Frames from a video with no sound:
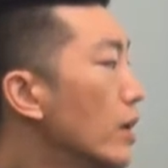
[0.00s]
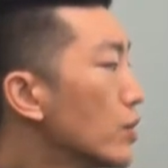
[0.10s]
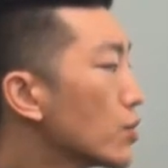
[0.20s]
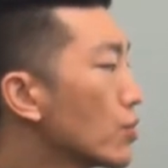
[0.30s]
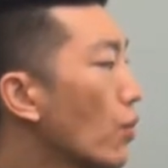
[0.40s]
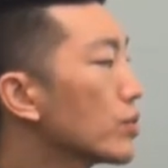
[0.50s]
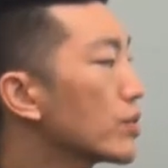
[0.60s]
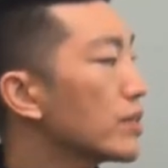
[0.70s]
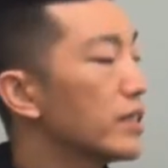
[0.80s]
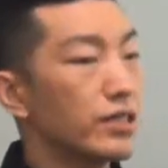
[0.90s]
So those
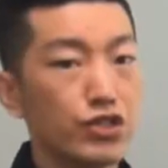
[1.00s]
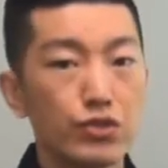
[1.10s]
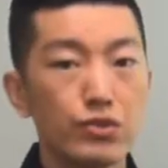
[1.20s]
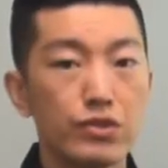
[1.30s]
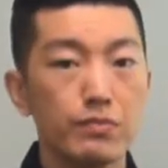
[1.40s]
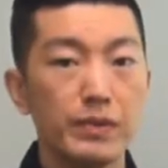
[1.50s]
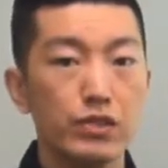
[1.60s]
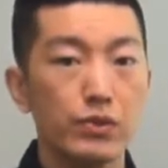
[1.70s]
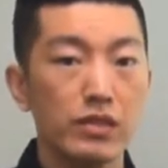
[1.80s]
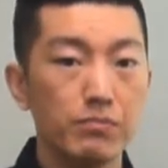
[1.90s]
are the issues
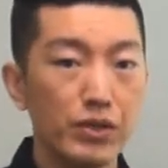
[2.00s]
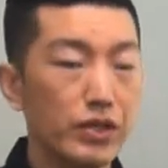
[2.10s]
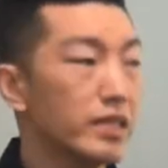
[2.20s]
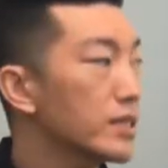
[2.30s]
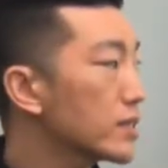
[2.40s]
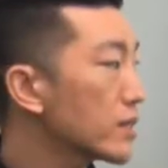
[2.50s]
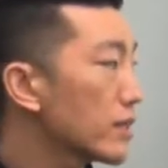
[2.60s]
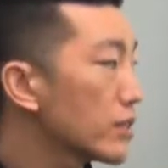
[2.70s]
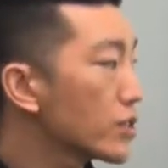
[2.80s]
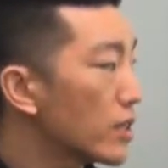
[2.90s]
between the police
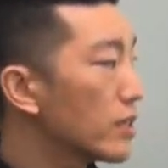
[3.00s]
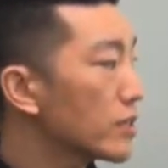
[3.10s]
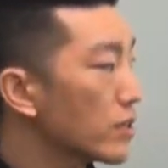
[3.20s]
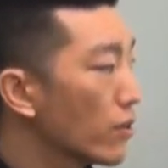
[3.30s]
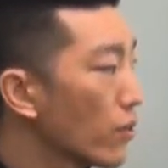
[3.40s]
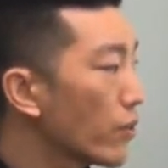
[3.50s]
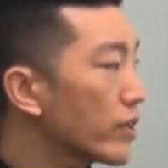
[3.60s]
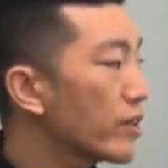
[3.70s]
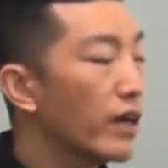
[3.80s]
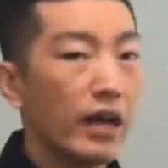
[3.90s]
and the judge and the
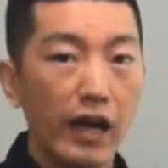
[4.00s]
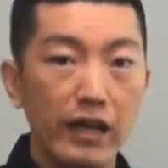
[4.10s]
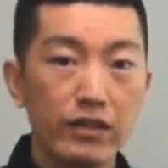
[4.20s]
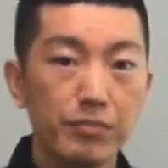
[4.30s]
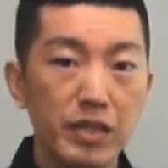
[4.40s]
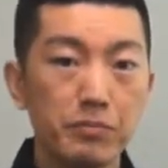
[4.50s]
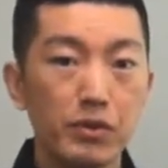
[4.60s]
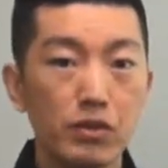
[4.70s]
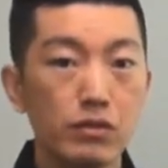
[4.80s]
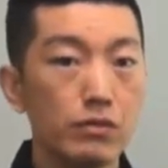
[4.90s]
lawyer and the
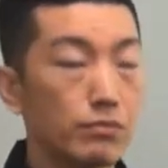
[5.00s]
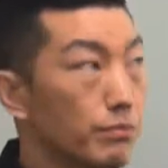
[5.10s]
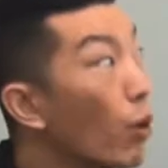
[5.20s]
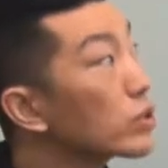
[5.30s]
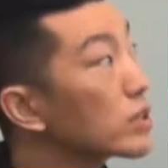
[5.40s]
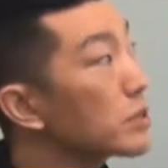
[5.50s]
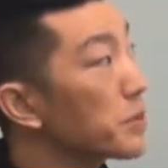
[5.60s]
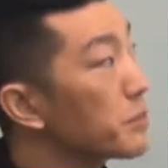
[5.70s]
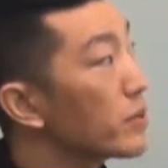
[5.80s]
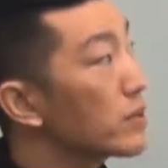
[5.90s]
people, mostly
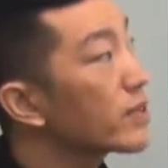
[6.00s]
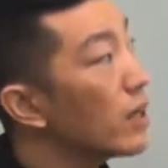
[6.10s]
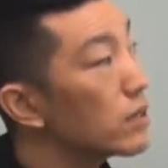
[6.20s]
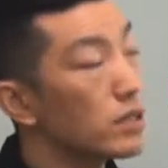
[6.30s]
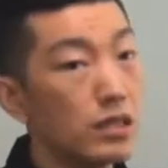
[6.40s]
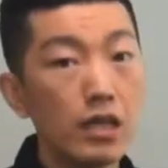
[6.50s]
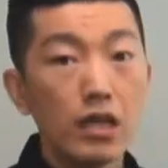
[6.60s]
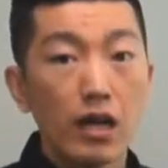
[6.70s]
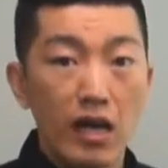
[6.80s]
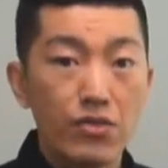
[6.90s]
people of color.
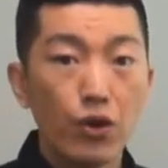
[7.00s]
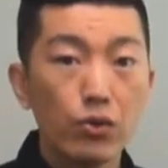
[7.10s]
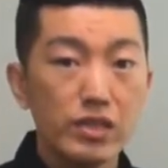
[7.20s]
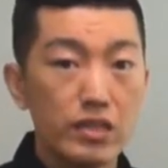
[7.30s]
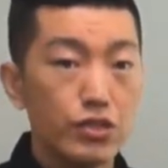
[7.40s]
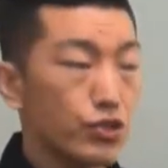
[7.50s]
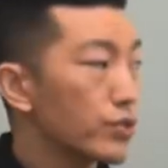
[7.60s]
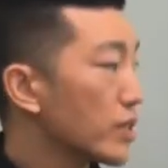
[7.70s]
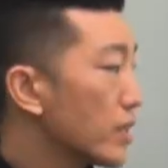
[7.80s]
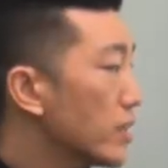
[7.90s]
And those
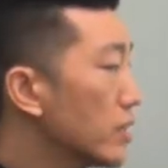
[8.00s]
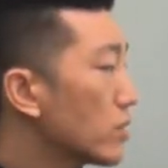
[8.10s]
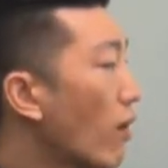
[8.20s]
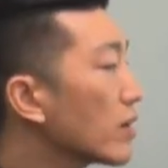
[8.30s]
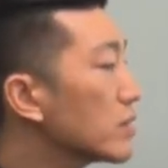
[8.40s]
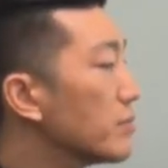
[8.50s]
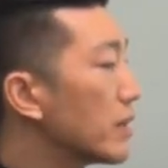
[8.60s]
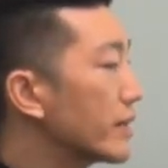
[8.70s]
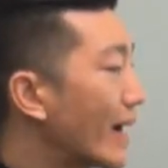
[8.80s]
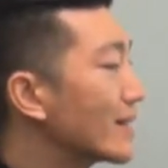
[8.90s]
issues, he talked
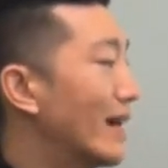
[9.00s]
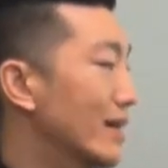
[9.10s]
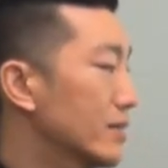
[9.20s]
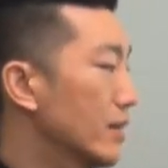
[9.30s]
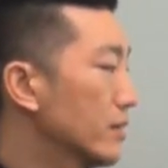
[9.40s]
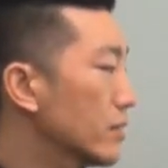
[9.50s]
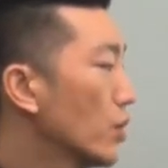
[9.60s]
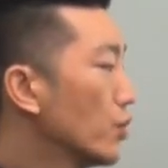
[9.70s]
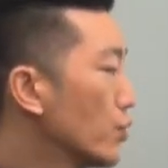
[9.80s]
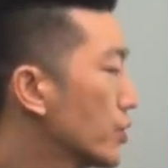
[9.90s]
about that content
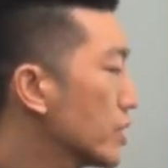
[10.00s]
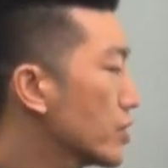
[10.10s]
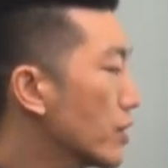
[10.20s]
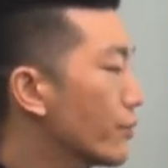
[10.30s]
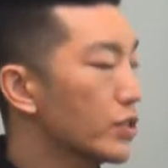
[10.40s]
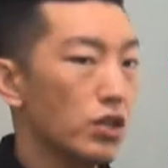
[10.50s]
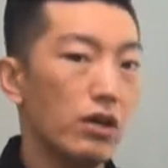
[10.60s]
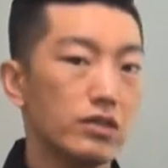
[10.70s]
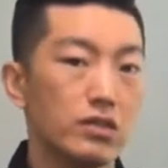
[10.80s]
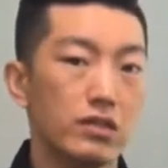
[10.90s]
using Geoffrey
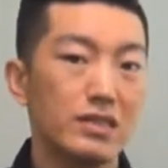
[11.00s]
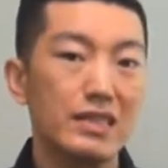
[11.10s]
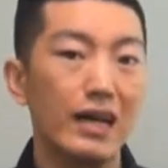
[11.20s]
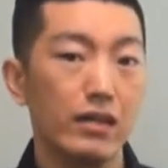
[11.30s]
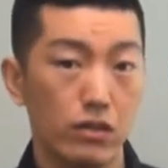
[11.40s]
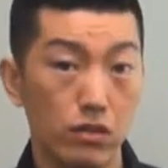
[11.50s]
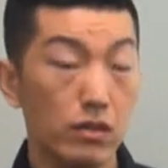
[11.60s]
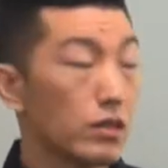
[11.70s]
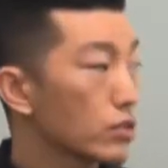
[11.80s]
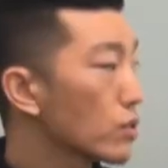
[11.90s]
Chaucer's style.
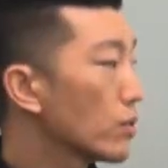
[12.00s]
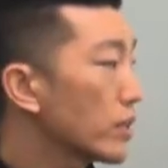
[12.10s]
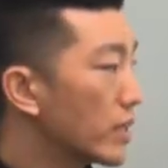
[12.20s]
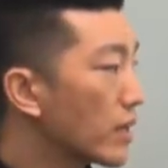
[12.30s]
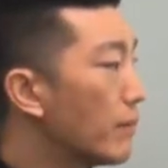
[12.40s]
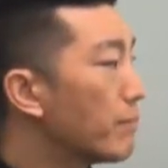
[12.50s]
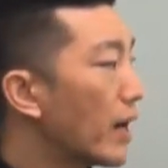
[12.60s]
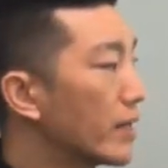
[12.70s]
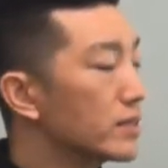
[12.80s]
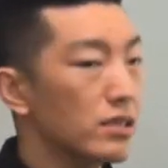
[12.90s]
So he
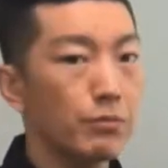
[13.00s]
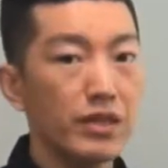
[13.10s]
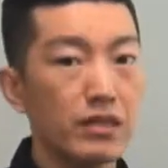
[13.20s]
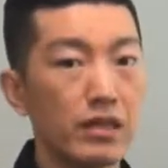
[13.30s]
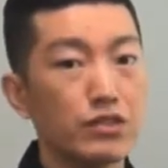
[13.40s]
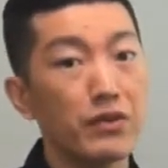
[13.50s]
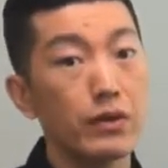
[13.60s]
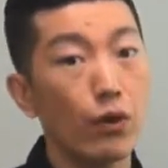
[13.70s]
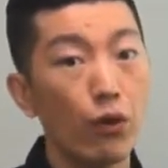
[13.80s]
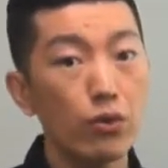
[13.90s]
combined something that's
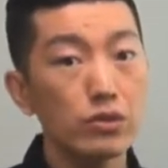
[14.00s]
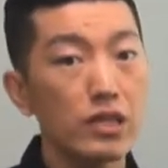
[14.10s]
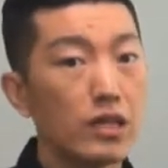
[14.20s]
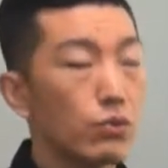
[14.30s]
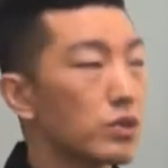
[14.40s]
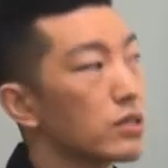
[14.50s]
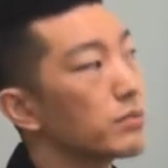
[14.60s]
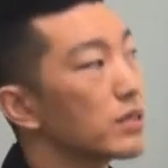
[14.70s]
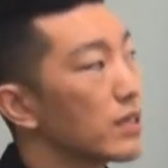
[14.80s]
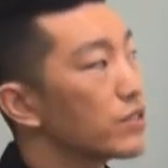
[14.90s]
very old with
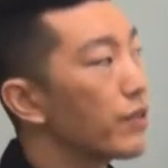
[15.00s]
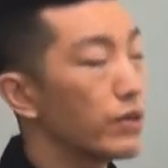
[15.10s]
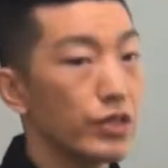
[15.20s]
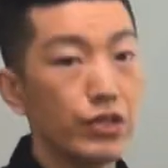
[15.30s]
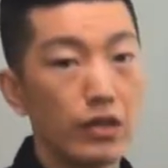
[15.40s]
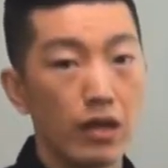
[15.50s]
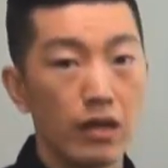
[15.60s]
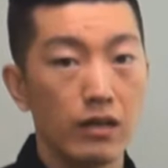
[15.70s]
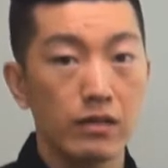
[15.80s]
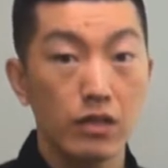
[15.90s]
something that's very
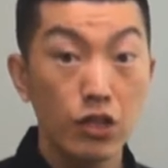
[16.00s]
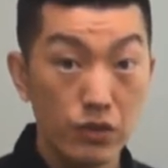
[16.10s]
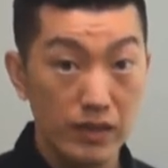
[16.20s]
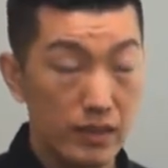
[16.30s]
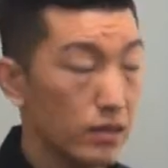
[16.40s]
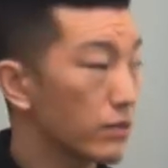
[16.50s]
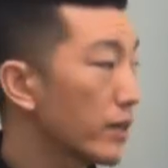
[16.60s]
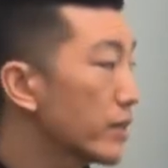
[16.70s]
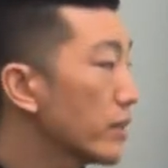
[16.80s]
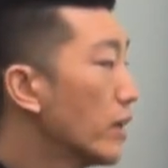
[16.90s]
current,
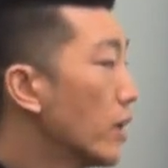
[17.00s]
right?